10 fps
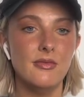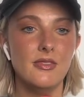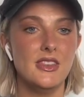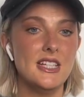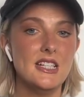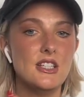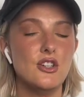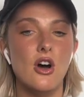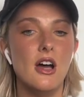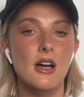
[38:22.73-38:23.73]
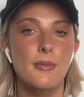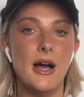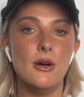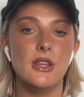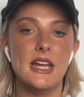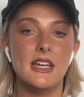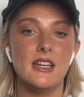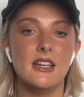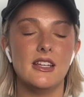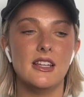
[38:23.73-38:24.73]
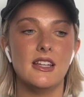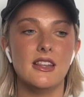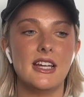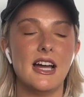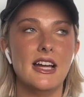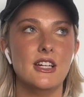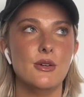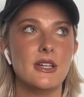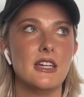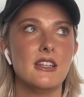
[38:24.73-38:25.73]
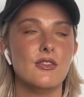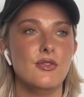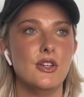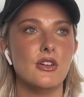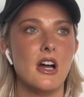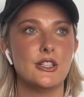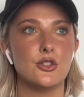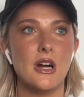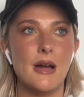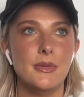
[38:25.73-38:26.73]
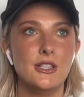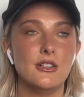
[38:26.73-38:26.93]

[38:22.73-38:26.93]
this is not about like I know it can feel kind of trapping.